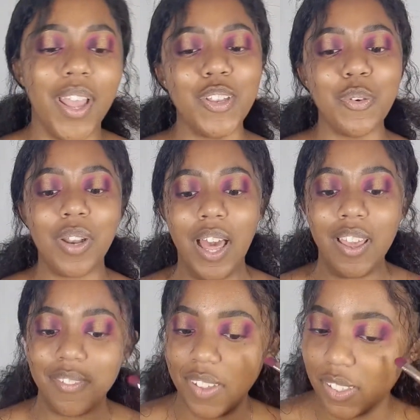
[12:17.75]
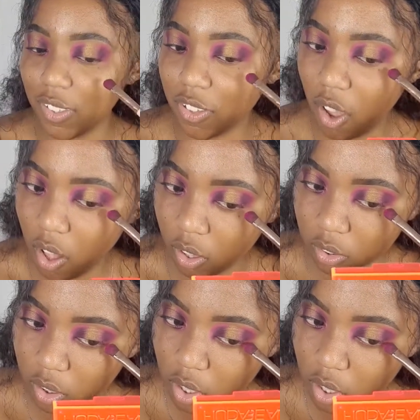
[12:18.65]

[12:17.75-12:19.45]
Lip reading: in your life as a child.